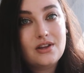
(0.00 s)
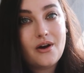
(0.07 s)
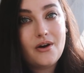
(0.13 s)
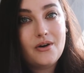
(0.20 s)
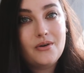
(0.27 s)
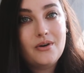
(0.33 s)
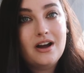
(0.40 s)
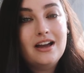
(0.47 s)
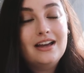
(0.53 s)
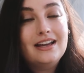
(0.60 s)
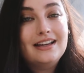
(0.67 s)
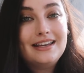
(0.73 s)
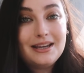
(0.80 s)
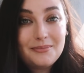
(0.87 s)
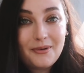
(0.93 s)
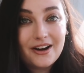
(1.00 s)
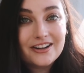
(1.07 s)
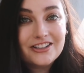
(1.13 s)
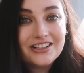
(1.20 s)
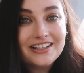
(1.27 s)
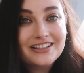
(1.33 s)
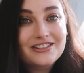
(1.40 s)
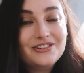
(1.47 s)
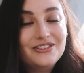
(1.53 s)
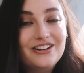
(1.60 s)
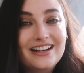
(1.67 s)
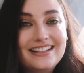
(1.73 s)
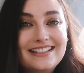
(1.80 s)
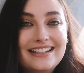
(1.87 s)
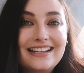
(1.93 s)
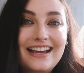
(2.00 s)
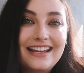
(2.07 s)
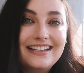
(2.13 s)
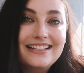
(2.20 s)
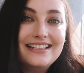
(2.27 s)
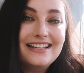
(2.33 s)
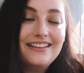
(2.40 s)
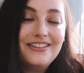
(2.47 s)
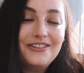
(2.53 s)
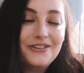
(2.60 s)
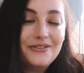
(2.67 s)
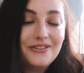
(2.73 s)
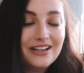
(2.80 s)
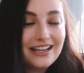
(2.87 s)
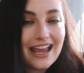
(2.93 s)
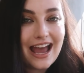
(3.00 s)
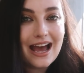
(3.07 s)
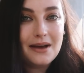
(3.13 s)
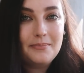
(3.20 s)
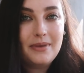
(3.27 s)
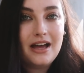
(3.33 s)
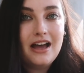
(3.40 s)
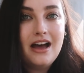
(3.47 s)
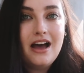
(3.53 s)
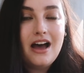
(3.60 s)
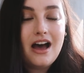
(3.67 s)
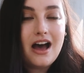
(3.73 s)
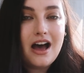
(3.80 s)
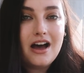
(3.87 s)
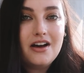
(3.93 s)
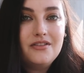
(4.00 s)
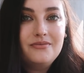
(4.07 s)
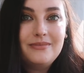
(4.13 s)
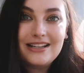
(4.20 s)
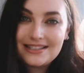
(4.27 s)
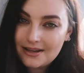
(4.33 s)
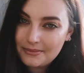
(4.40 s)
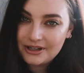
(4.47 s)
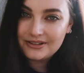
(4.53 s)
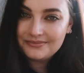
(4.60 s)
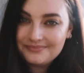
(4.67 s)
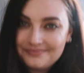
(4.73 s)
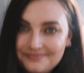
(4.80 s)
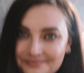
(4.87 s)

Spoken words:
So keep watching so you guys can kind of see a little recap of my summer.